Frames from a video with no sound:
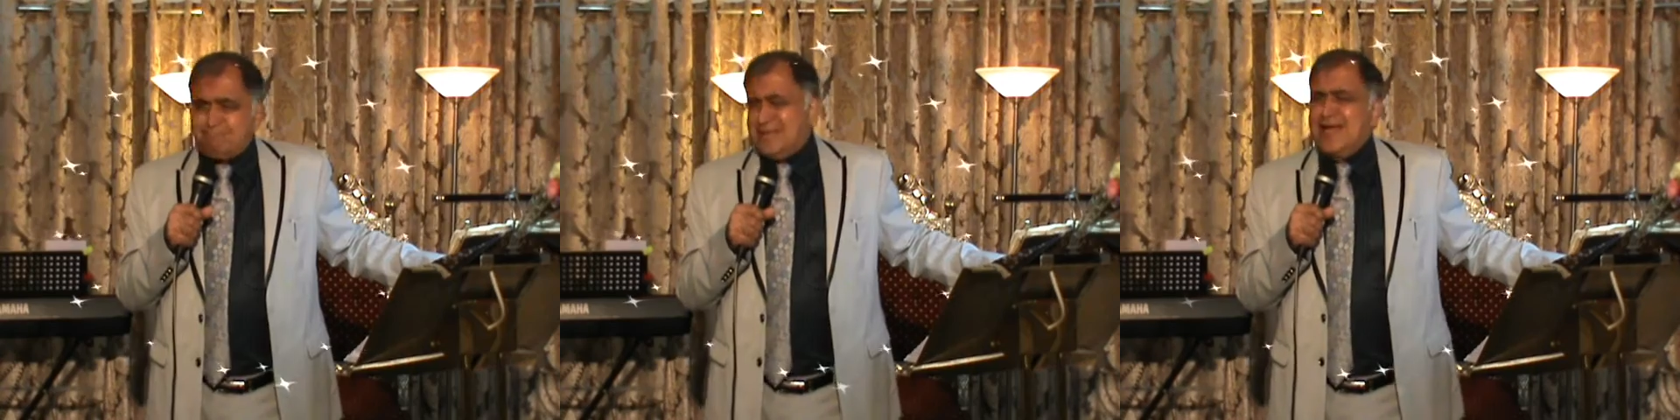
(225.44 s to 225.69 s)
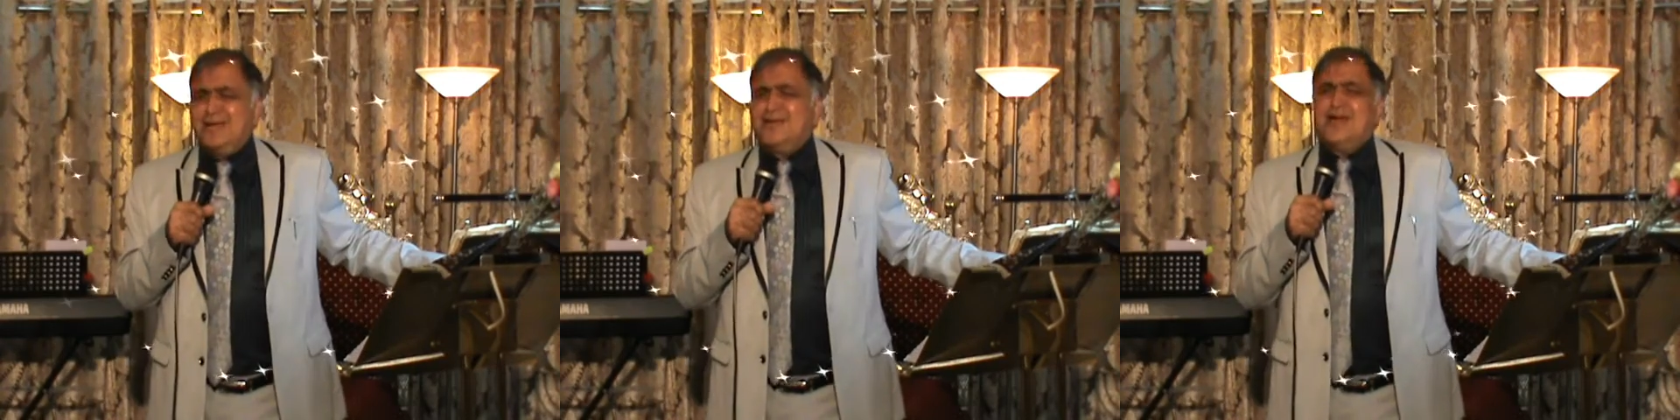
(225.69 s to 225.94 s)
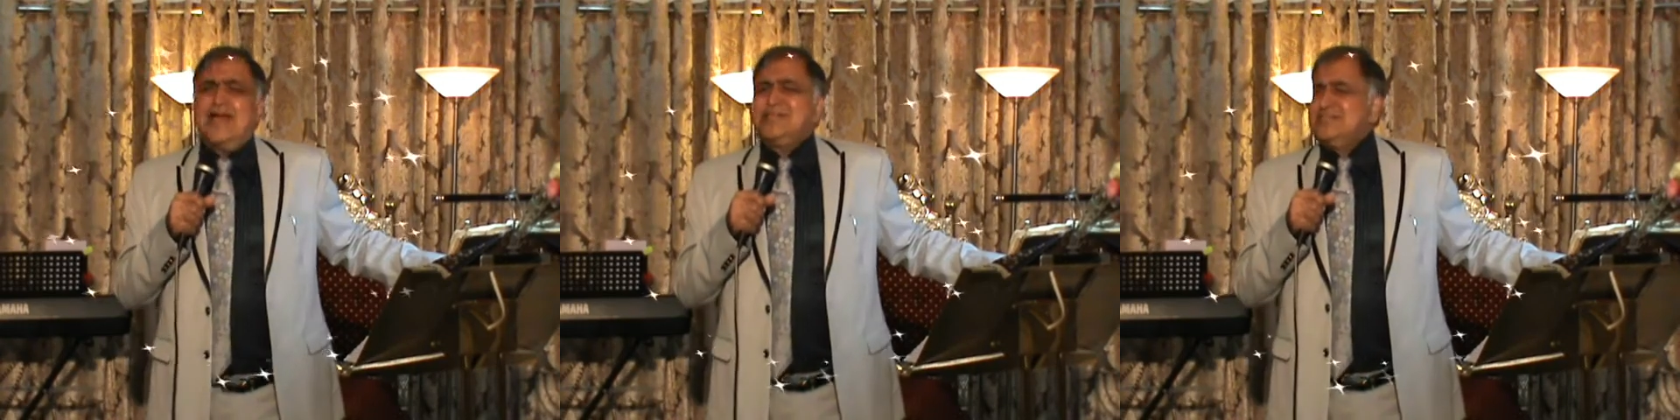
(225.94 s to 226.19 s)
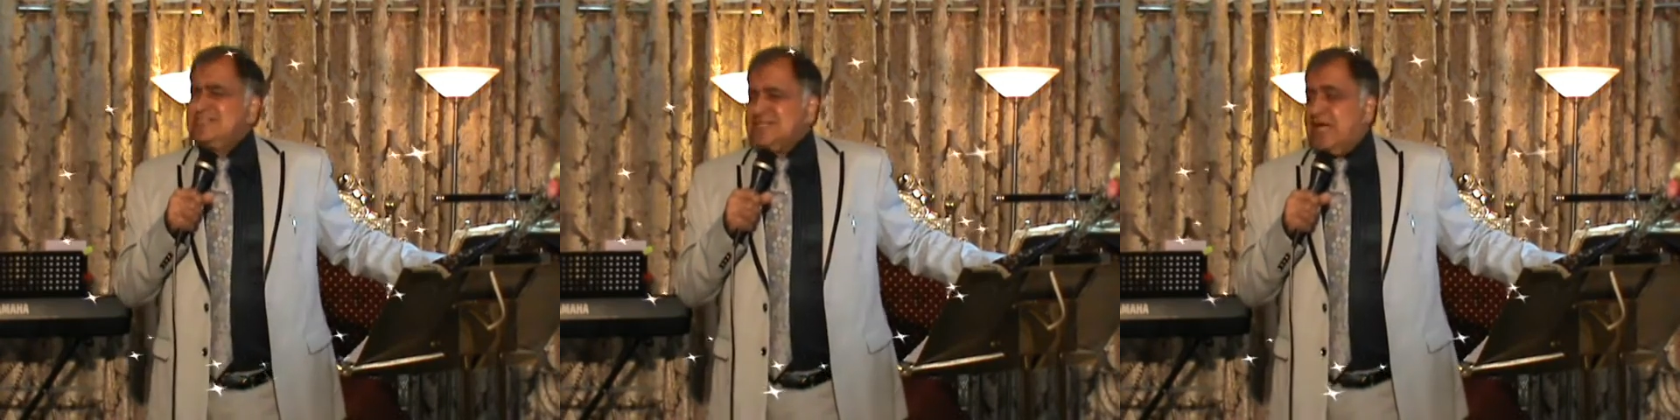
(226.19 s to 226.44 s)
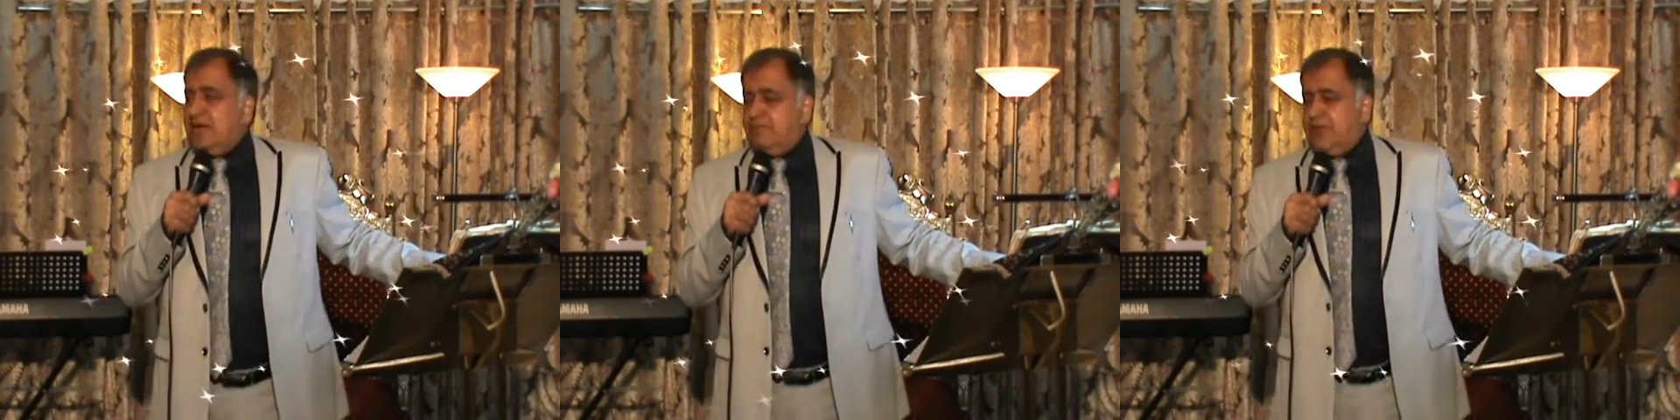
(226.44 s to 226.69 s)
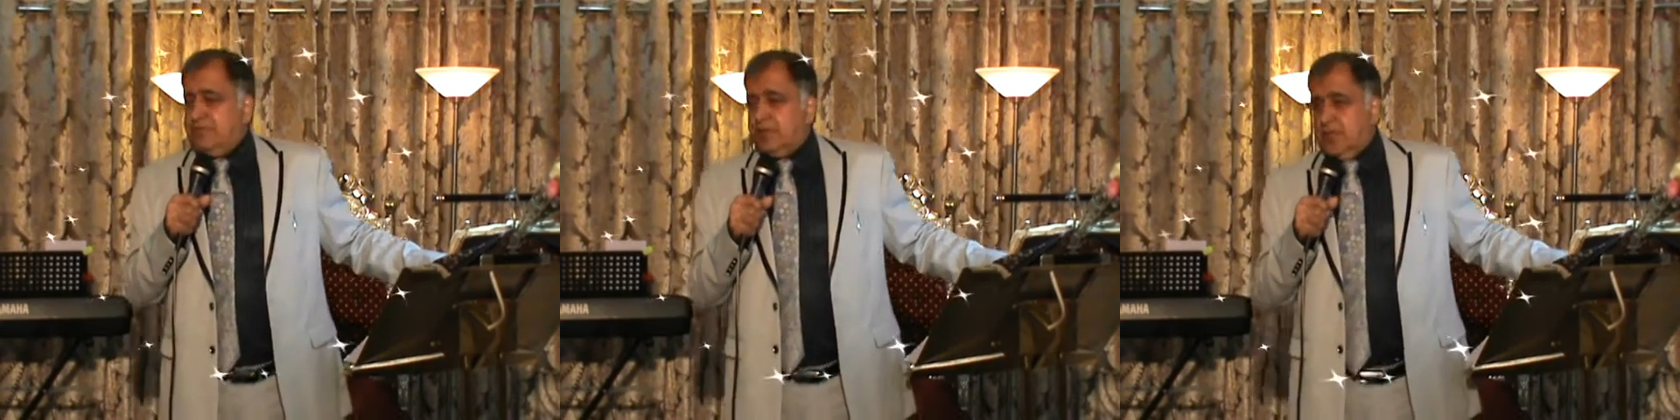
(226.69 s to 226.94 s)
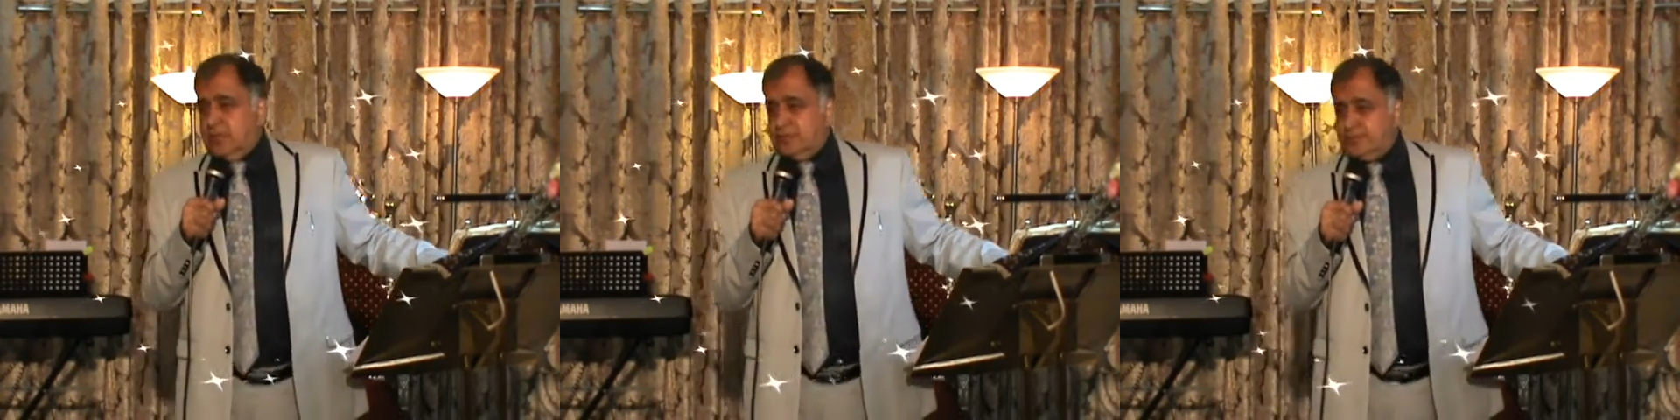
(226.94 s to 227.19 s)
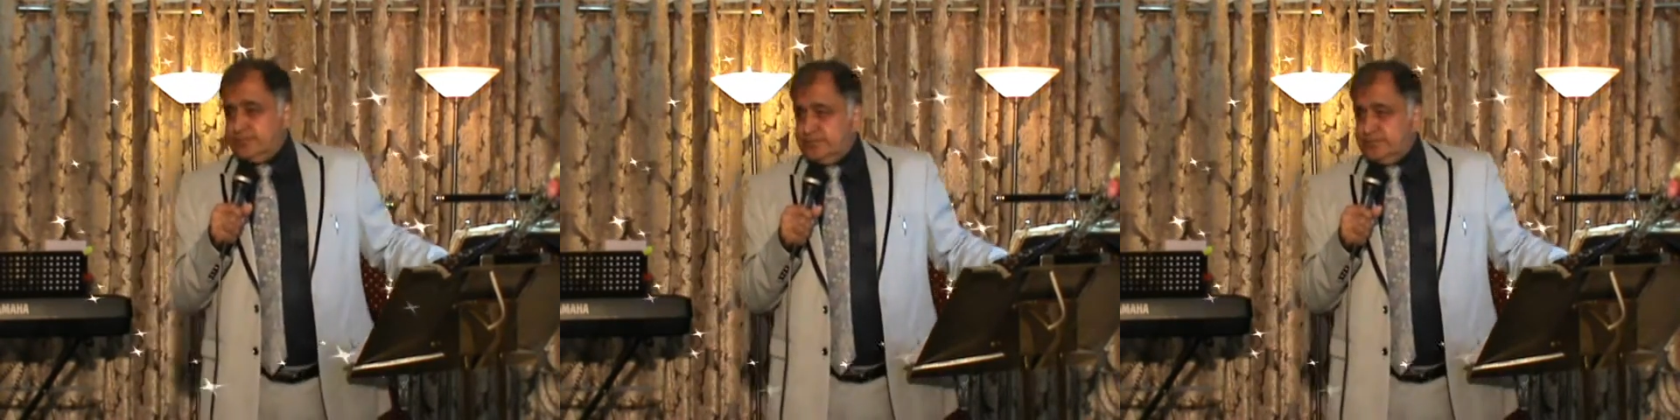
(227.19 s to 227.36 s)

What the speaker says: I don't like this kind of people.